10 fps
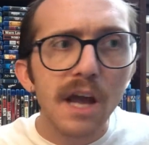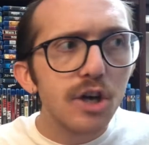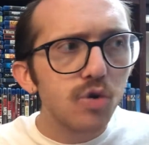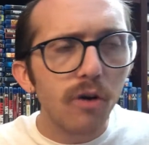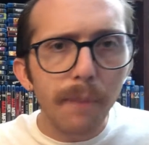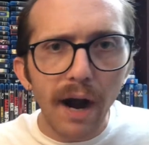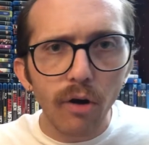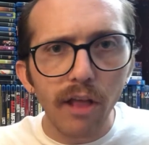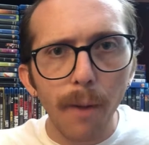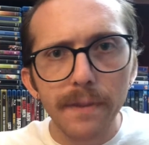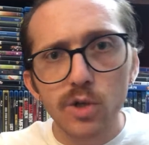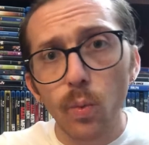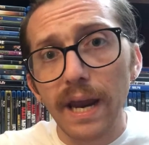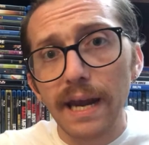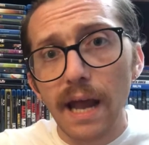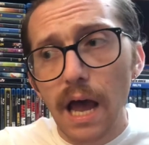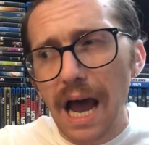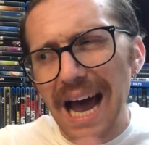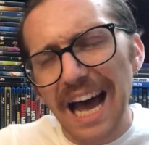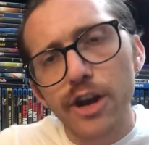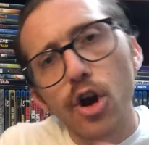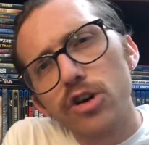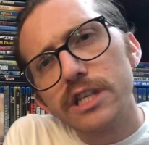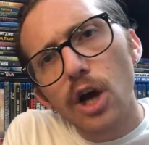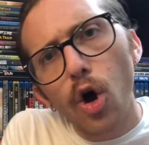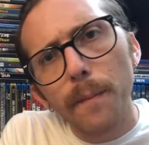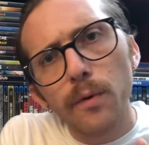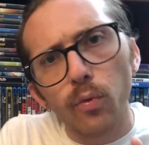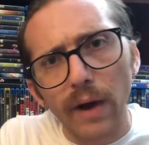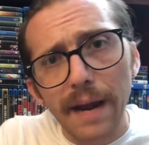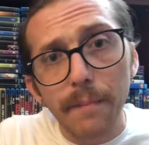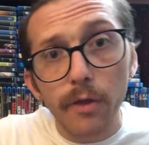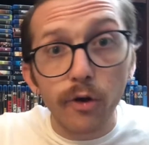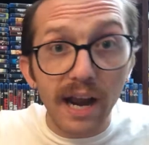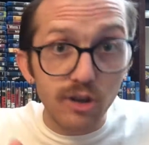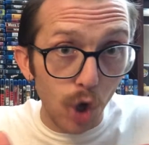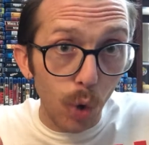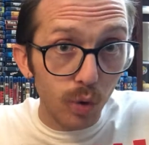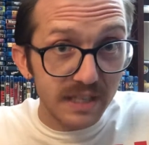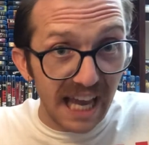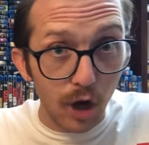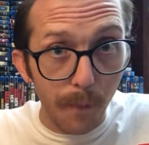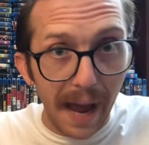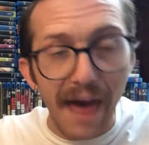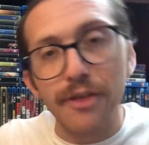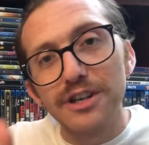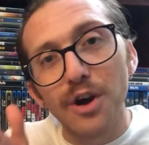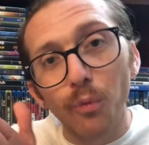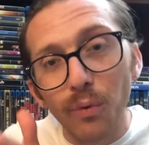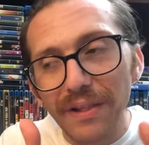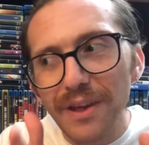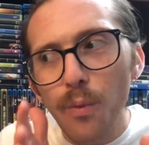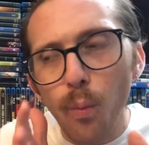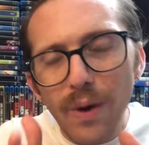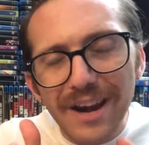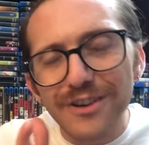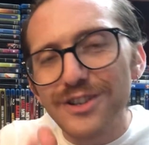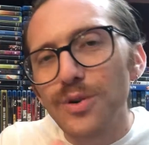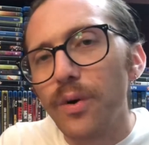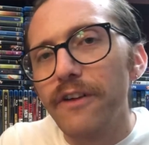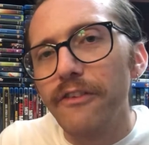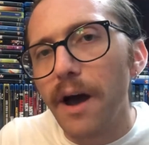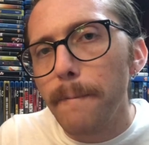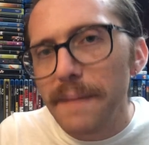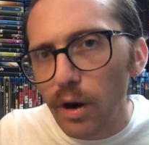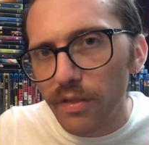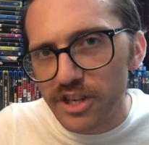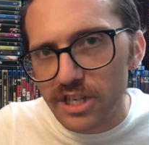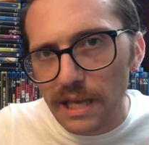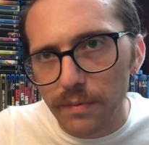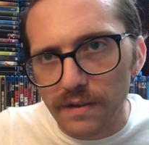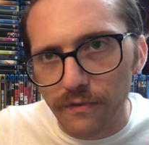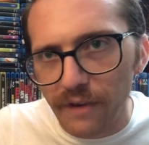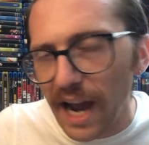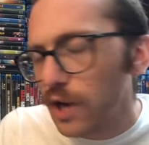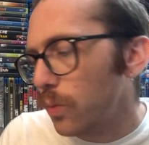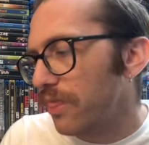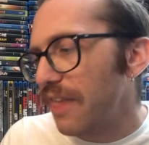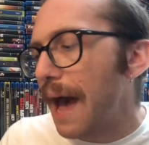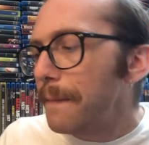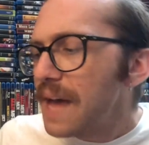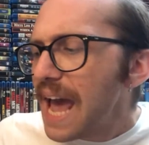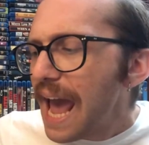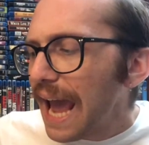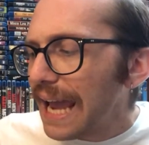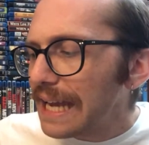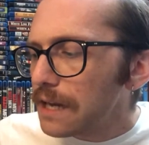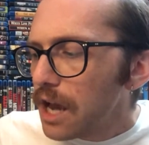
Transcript: sort of parallel between a nursing home grandmother and total psychopath. There's a really weird sort of middle that she's able to find with that. And